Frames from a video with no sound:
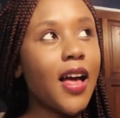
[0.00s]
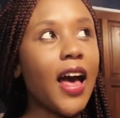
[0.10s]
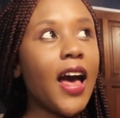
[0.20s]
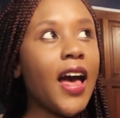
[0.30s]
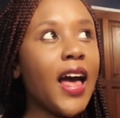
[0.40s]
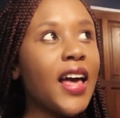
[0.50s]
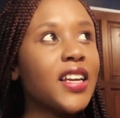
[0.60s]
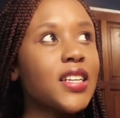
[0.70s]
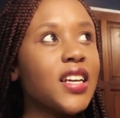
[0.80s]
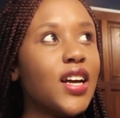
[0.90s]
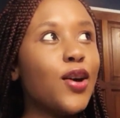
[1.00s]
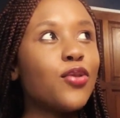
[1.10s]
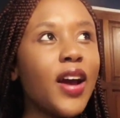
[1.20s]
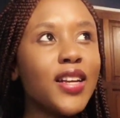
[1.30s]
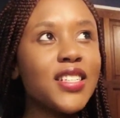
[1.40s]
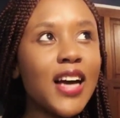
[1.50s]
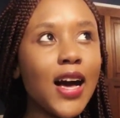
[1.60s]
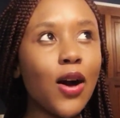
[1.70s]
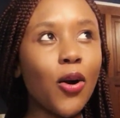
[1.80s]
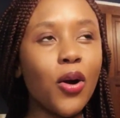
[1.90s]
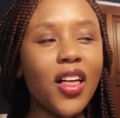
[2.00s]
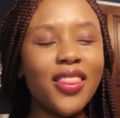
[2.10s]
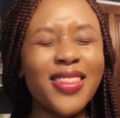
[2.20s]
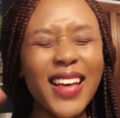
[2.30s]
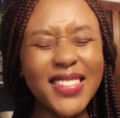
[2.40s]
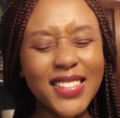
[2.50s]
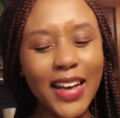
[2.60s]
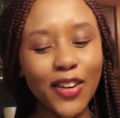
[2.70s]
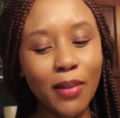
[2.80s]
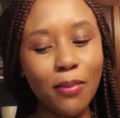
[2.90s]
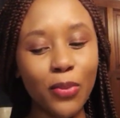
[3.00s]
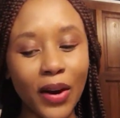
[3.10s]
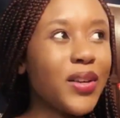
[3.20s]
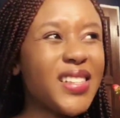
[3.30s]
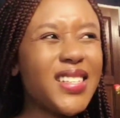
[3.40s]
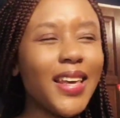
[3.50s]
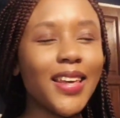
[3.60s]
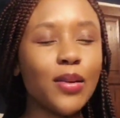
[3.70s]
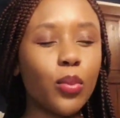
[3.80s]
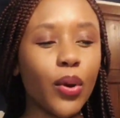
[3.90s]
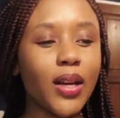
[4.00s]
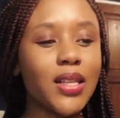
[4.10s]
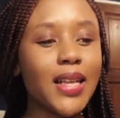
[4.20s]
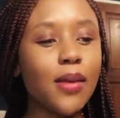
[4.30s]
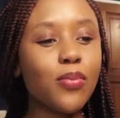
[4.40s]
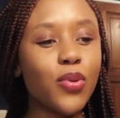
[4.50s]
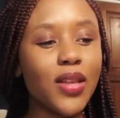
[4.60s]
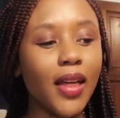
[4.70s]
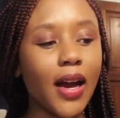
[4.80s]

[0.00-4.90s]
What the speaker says: And right now, that side of my brain, it's taking a break. It's like breathing.